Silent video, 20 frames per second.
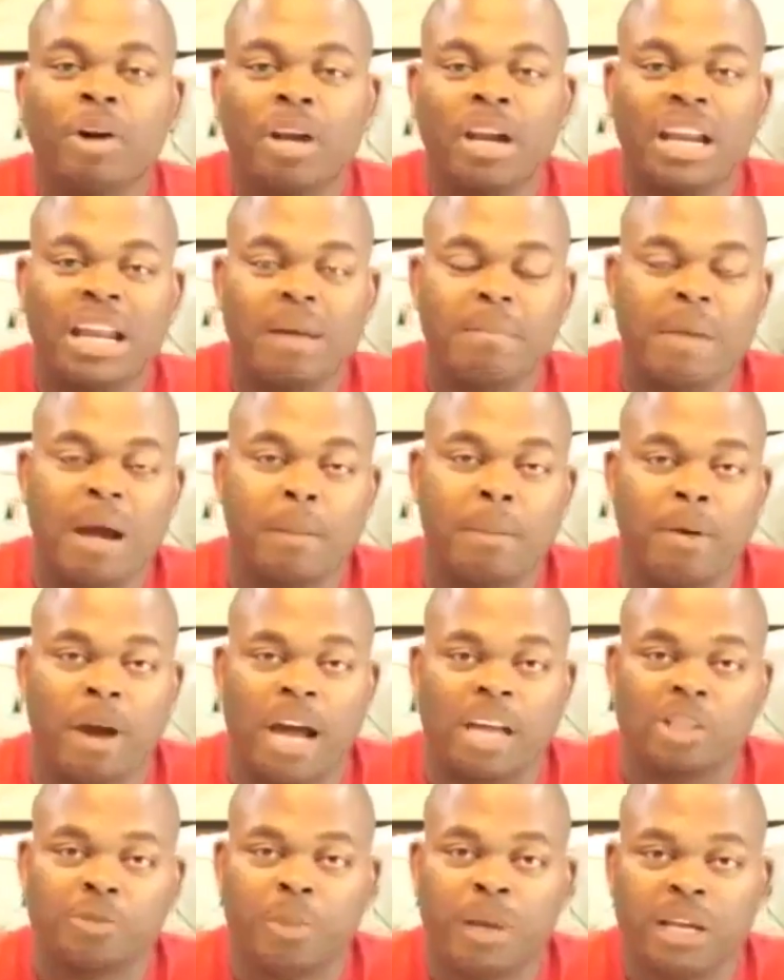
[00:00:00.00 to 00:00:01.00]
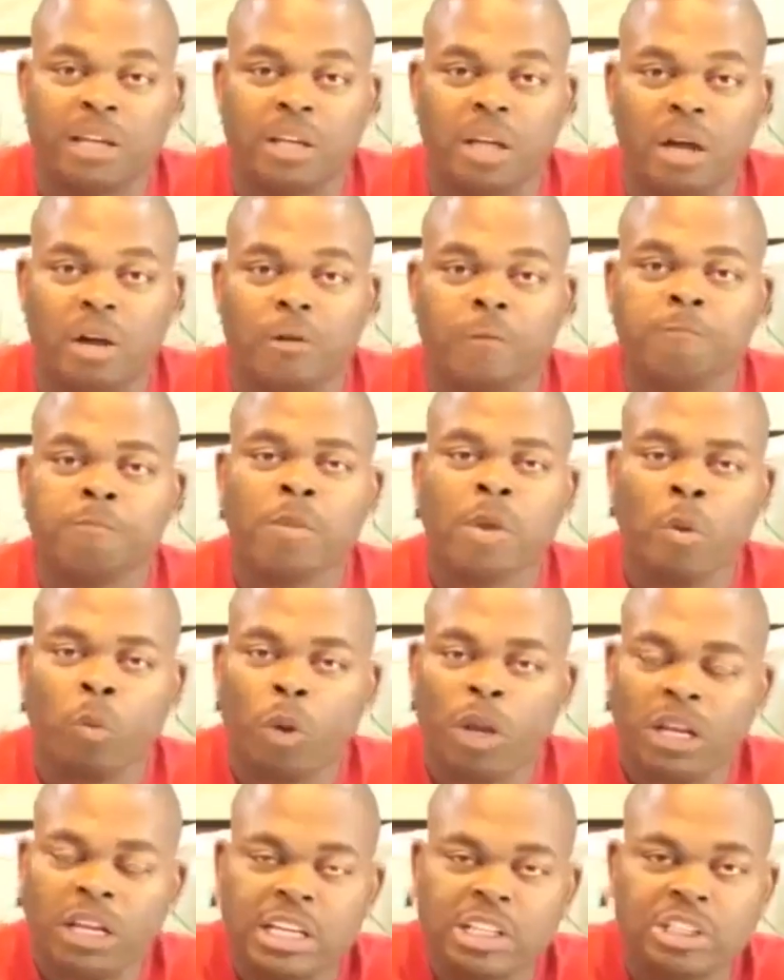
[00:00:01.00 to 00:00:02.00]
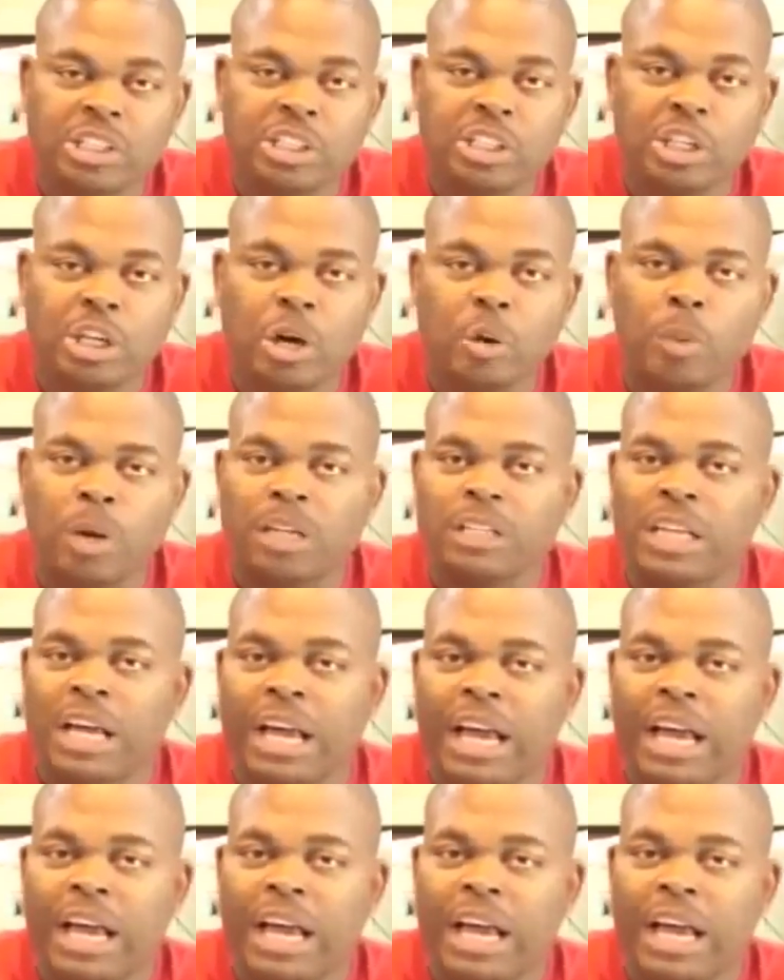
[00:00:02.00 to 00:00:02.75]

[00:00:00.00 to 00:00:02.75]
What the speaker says: I'm going to let my prospect know, well, listen, you know what?